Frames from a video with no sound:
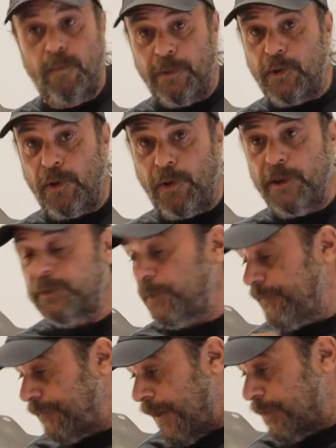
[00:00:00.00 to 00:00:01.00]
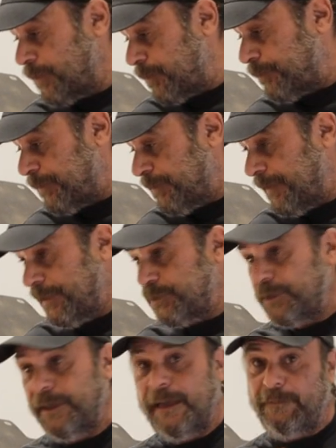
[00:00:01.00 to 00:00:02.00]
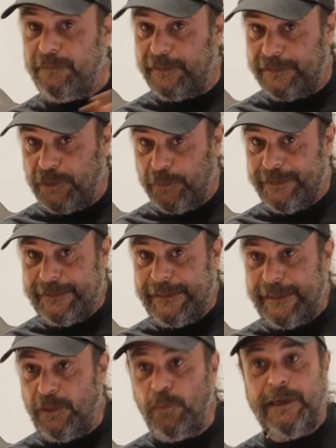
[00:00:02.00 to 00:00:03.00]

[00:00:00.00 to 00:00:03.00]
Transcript: Because we followed the procedure to a T,